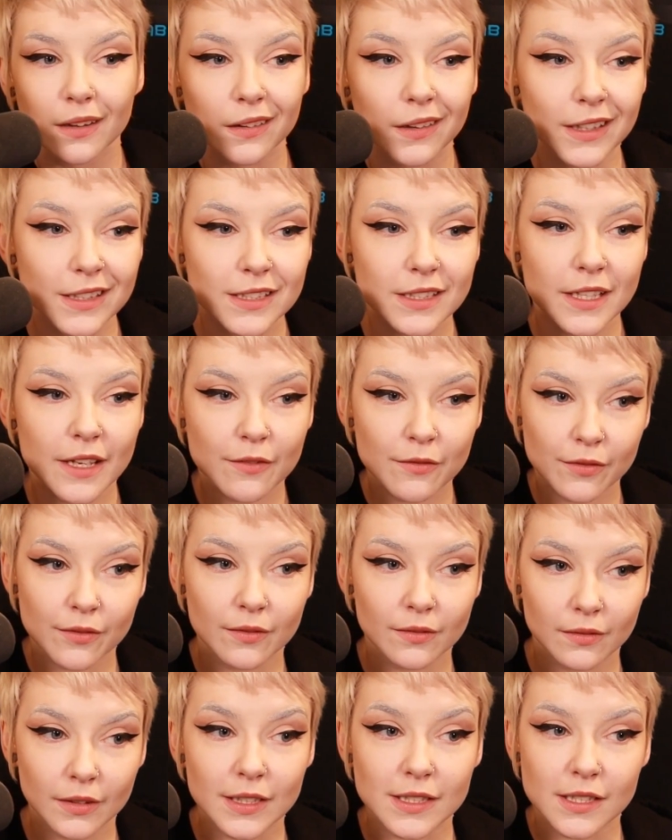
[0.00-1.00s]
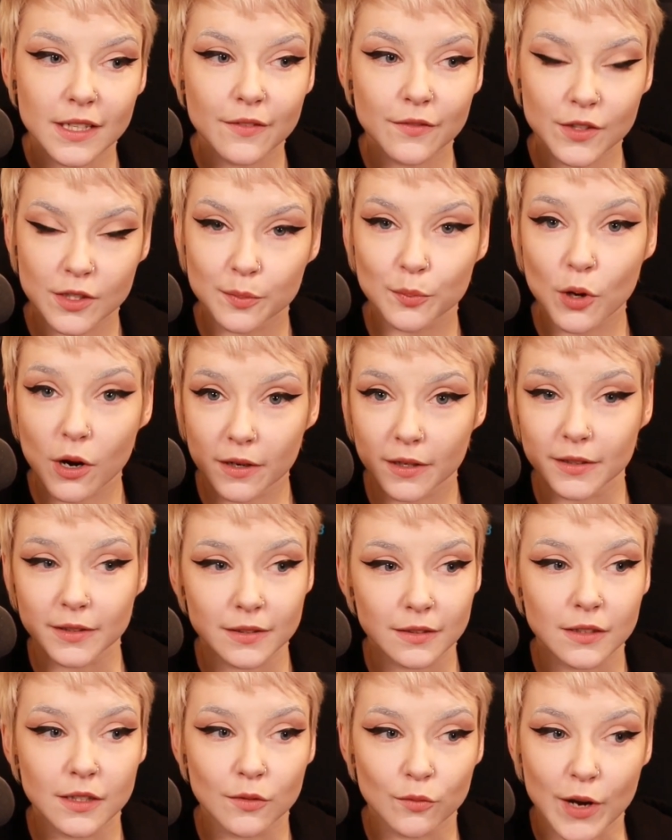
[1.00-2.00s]
Let's give this
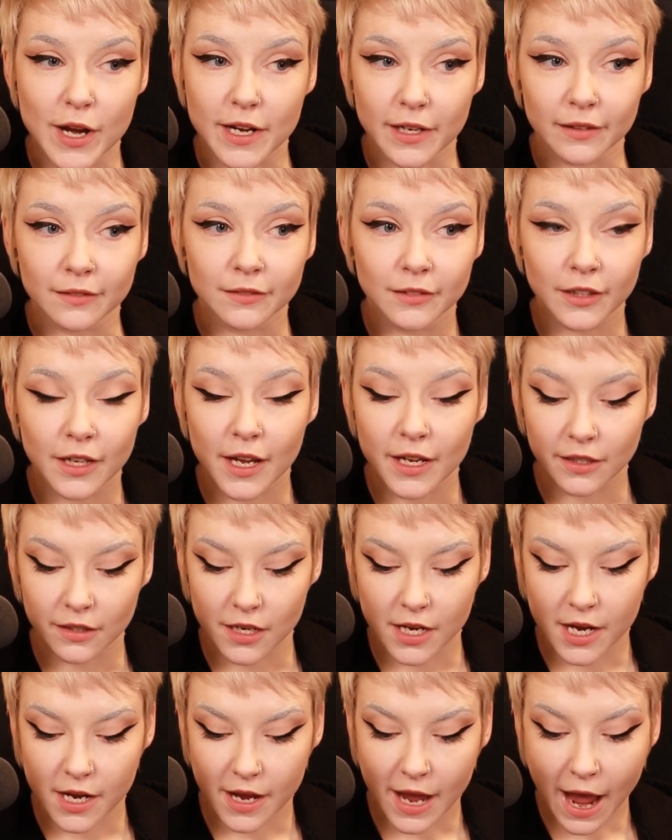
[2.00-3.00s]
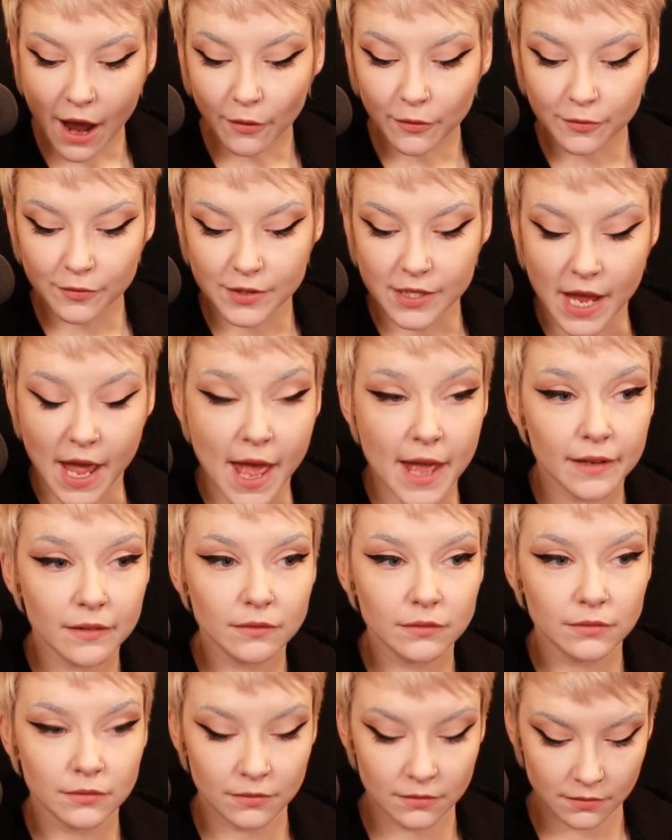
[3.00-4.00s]
product a rating, okay? Out of
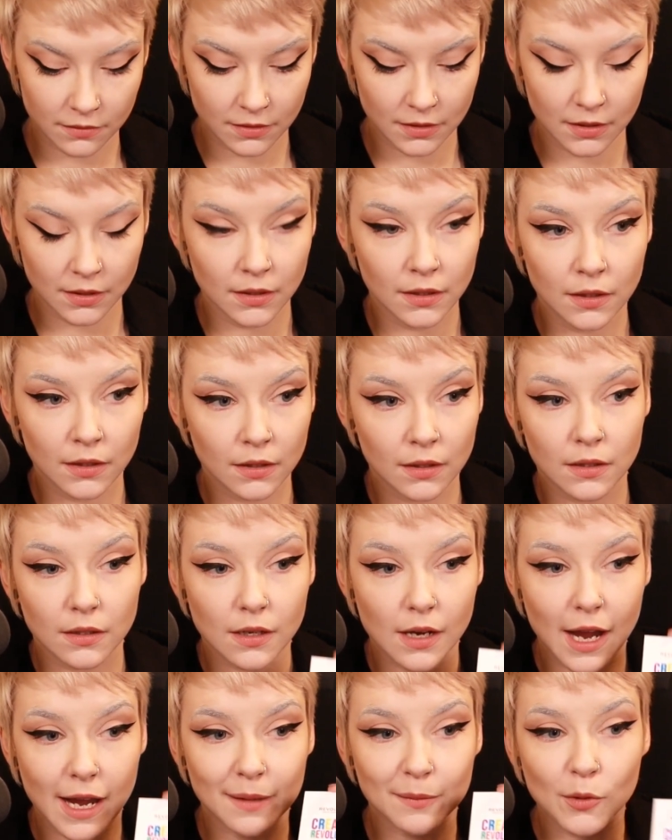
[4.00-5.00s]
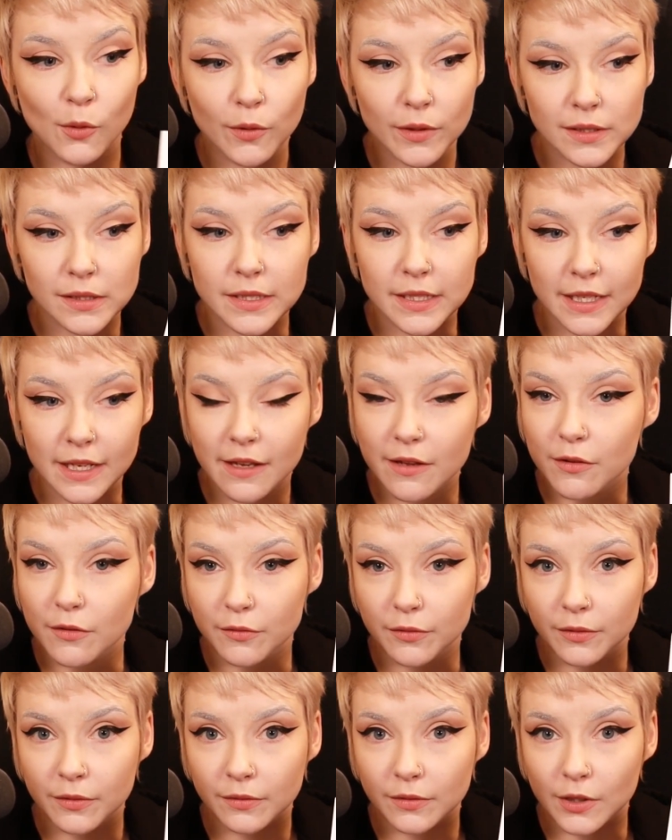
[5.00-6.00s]
10, I'm going to
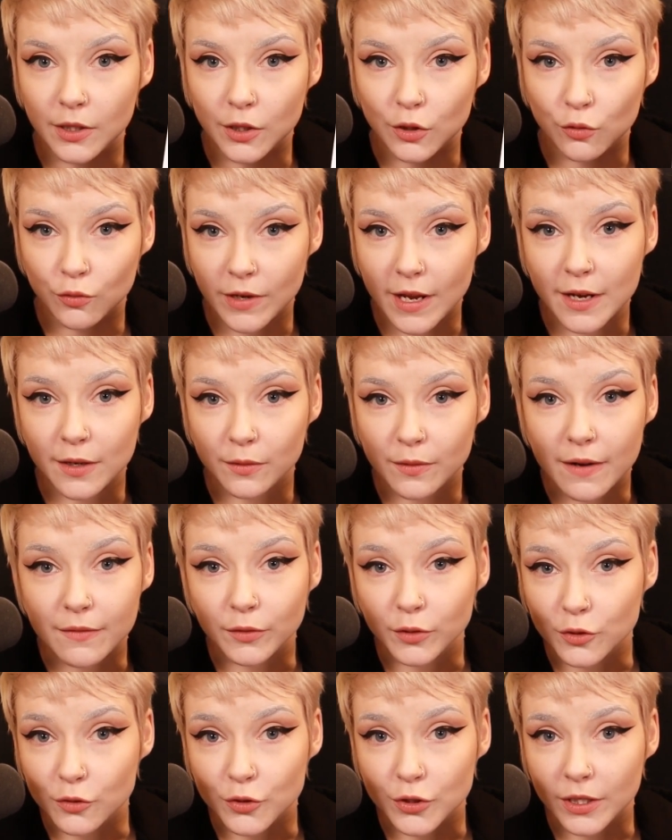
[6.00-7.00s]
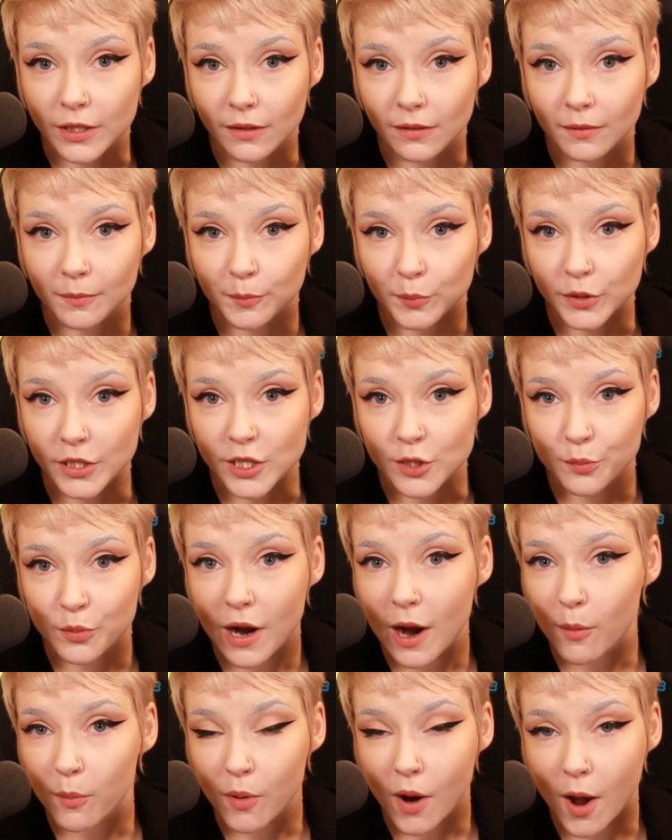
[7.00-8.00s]
give the Creator Revolution Bleach
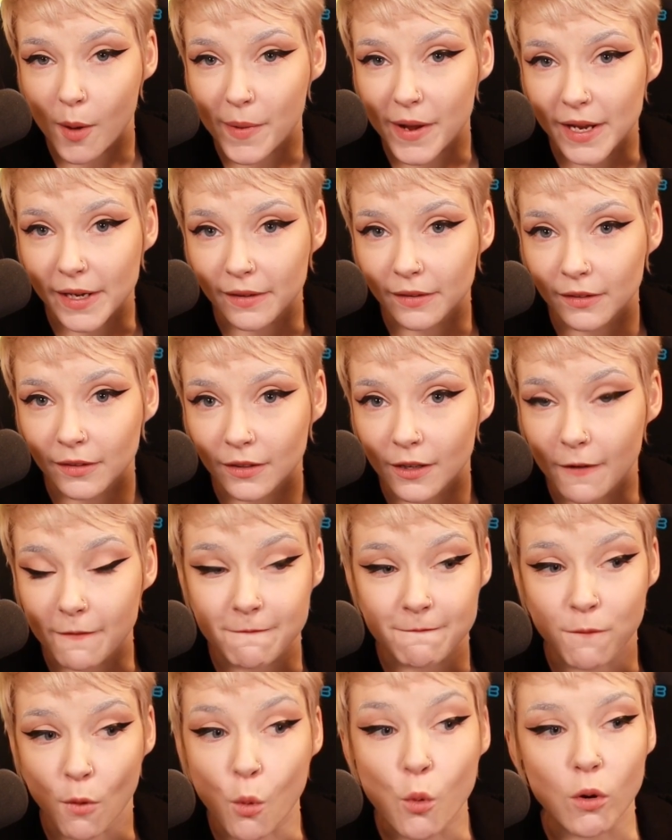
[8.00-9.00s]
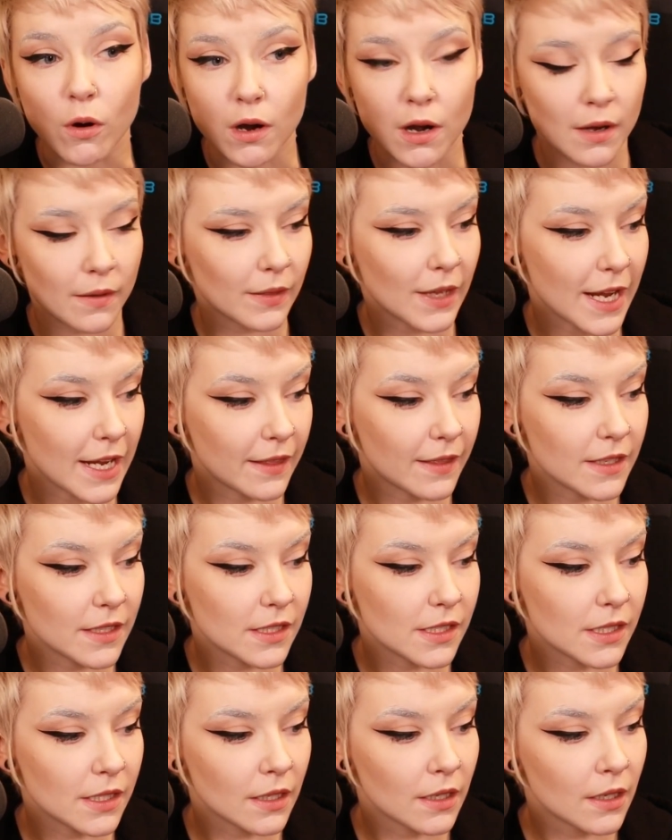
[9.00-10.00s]
Brow Pomade a 4. Like,
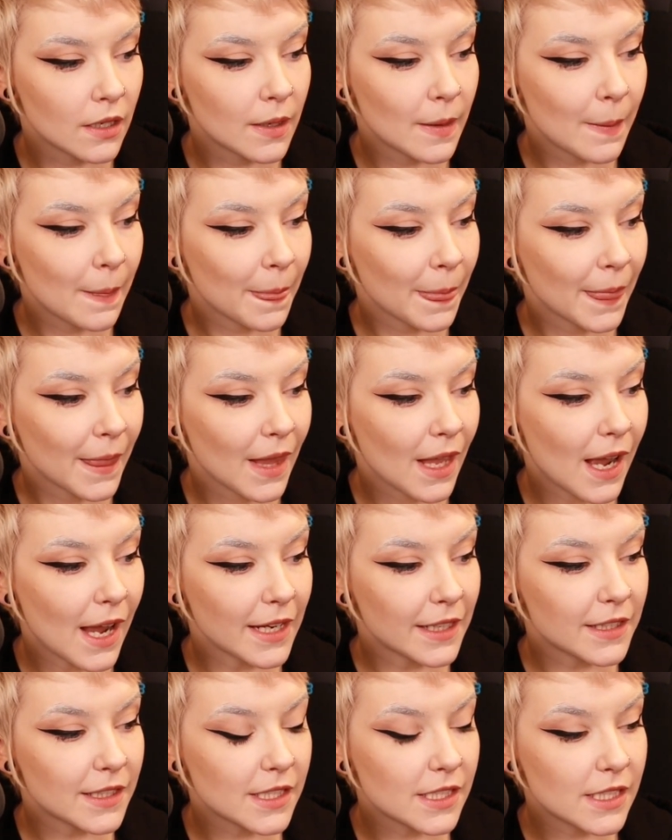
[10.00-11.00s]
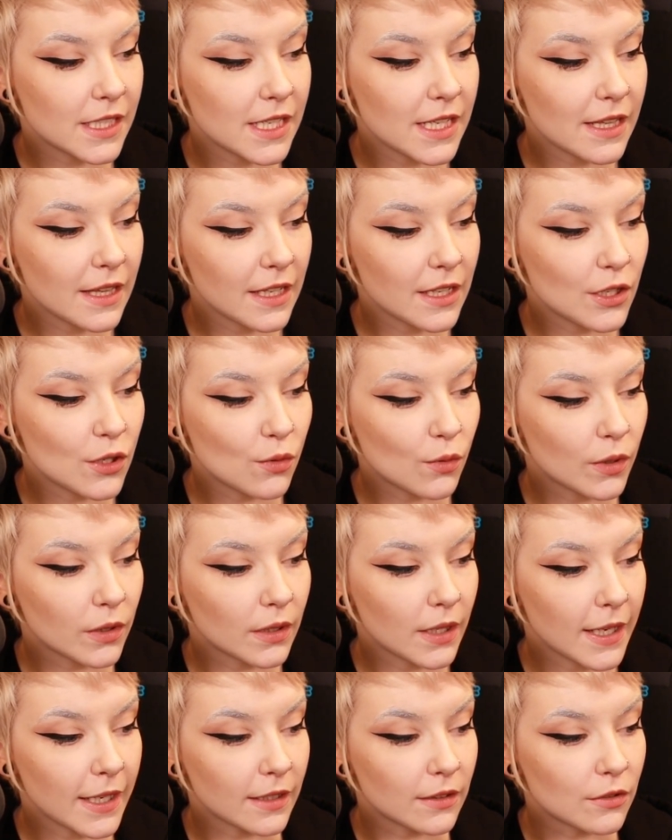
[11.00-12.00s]
this... I could see that you
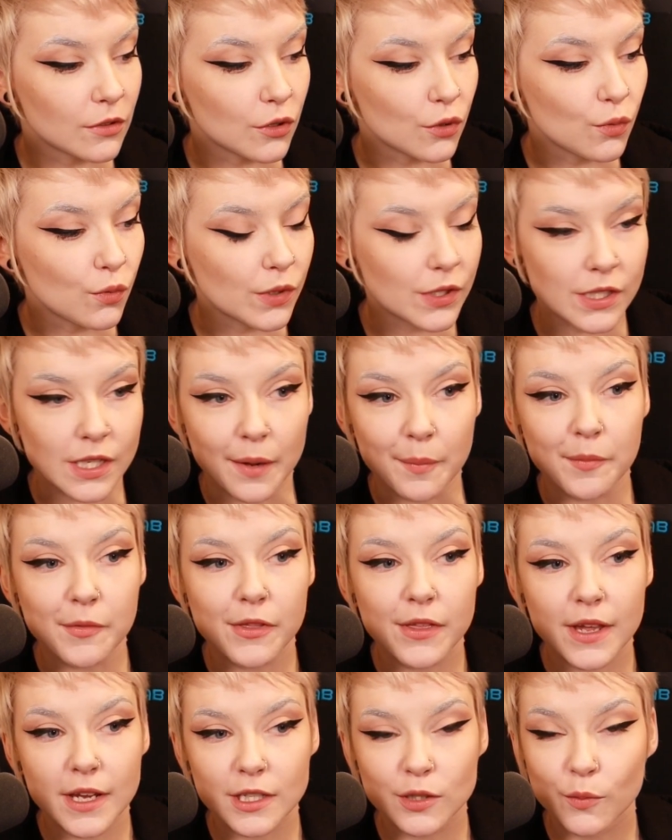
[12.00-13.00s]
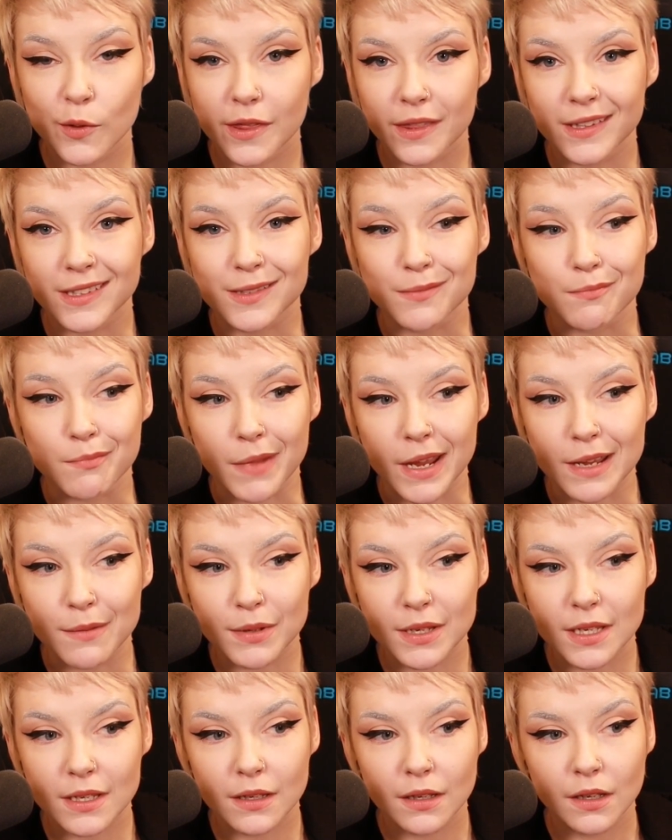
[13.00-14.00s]
could, like, do some things with this,
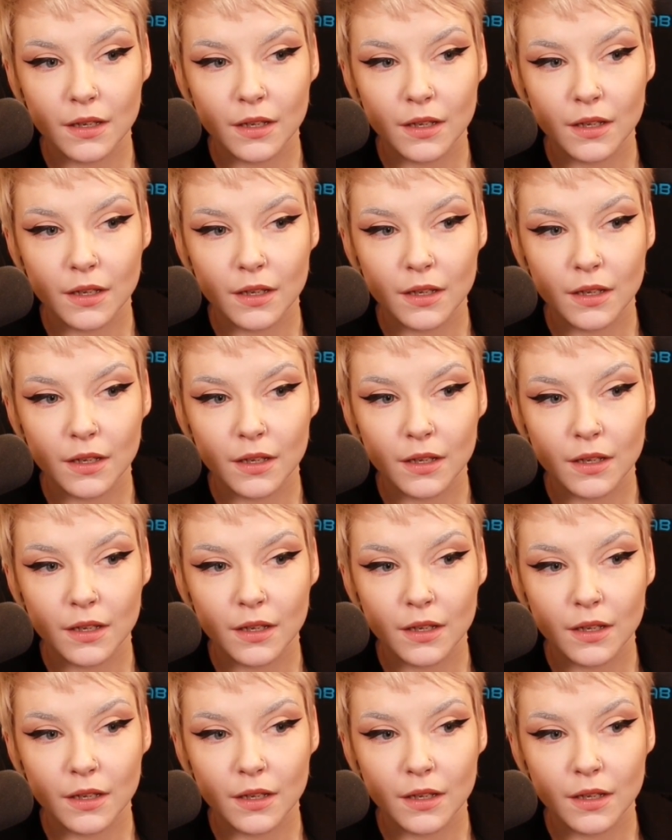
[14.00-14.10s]
maybe,